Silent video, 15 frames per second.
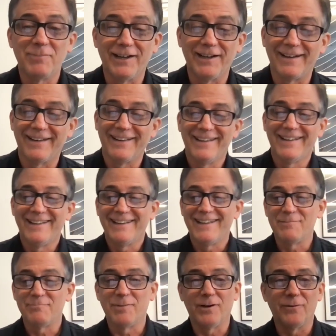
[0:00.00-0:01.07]
but
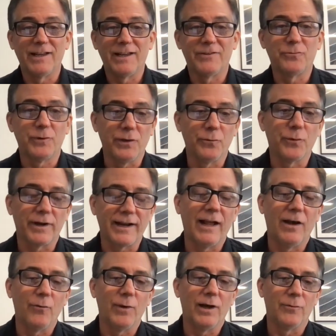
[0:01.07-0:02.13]
it's really
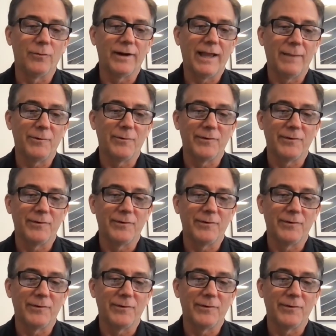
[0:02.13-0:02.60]
working out well, and we're